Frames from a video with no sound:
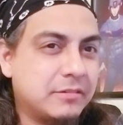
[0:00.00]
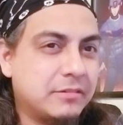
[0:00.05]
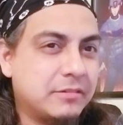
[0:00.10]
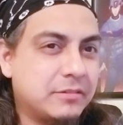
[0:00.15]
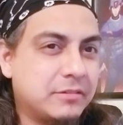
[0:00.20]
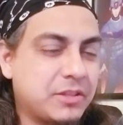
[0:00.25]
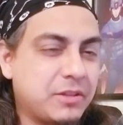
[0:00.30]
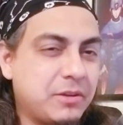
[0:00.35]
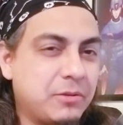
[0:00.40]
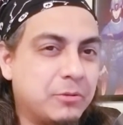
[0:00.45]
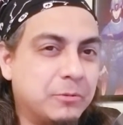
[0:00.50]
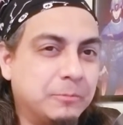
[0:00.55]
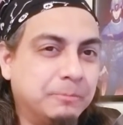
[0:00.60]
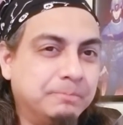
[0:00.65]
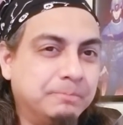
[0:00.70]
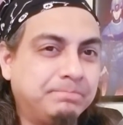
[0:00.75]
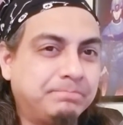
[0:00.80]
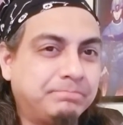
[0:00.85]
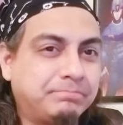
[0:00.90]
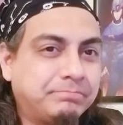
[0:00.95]
It's a little
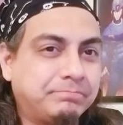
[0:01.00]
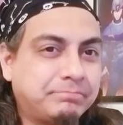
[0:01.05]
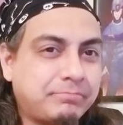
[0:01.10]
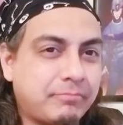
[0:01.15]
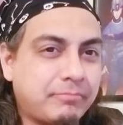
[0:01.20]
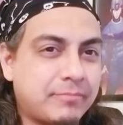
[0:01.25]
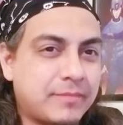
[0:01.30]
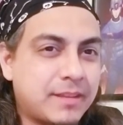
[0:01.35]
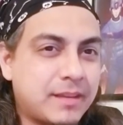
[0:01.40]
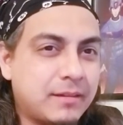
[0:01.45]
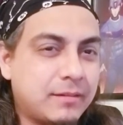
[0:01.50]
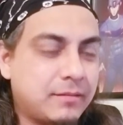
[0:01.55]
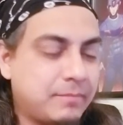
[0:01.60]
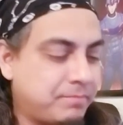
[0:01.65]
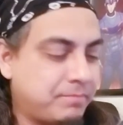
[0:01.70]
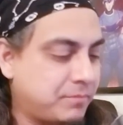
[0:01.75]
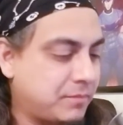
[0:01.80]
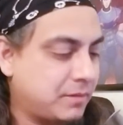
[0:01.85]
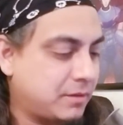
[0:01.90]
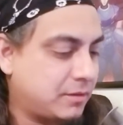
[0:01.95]

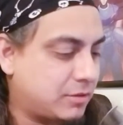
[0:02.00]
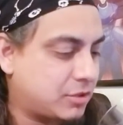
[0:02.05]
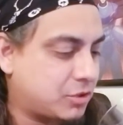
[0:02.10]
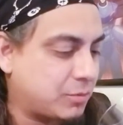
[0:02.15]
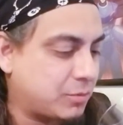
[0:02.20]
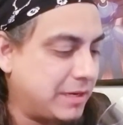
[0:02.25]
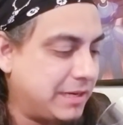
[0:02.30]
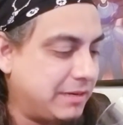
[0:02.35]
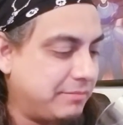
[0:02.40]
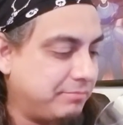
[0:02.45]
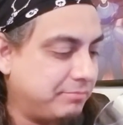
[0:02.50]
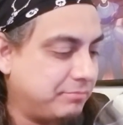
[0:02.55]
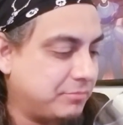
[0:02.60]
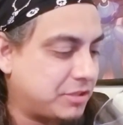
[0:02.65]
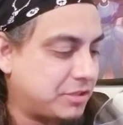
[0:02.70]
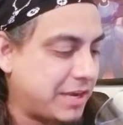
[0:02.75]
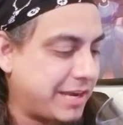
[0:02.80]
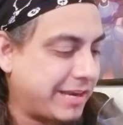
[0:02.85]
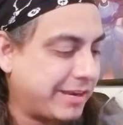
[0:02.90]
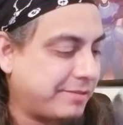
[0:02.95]
sweet,
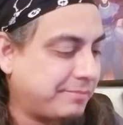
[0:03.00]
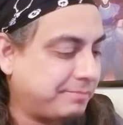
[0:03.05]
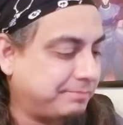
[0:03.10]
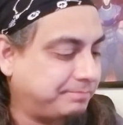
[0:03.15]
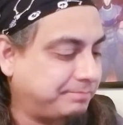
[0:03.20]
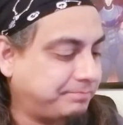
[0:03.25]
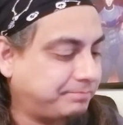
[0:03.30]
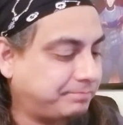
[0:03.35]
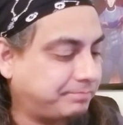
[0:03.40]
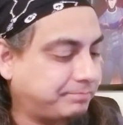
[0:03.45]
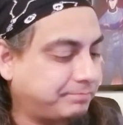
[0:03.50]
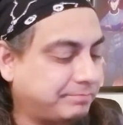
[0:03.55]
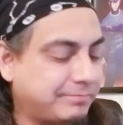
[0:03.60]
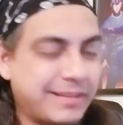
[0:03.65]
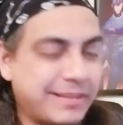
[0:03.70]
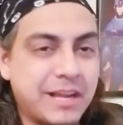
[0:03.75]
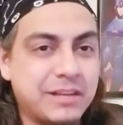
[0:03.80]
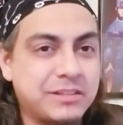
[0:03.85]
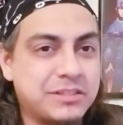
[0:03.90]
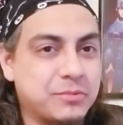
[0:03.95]
tangy.
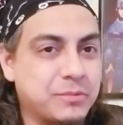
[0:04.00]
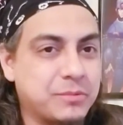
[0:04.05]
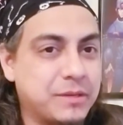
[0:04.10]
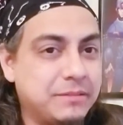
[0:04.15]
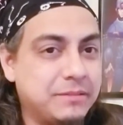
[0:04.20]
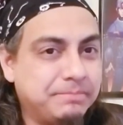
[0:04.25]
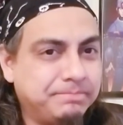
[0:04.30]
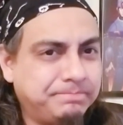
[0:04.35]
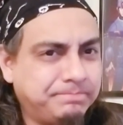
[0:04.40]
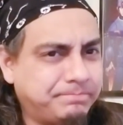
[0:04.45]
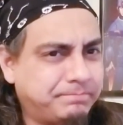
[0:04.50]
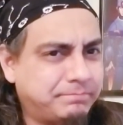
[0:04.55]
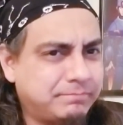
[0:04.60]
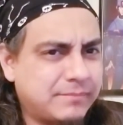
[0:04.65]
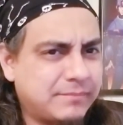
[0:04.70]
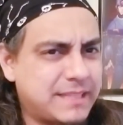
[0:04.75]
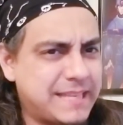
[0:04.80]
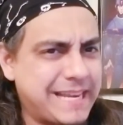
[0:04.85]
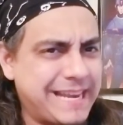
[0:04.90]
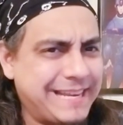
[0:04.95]
Not sweet.
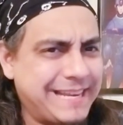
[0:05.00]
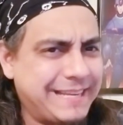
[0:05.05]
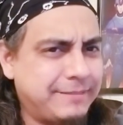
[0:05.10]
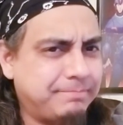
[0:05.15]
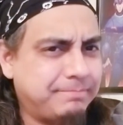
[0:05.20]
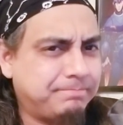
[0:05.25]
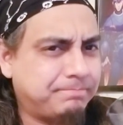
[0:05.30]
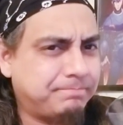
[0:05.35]
Tangy.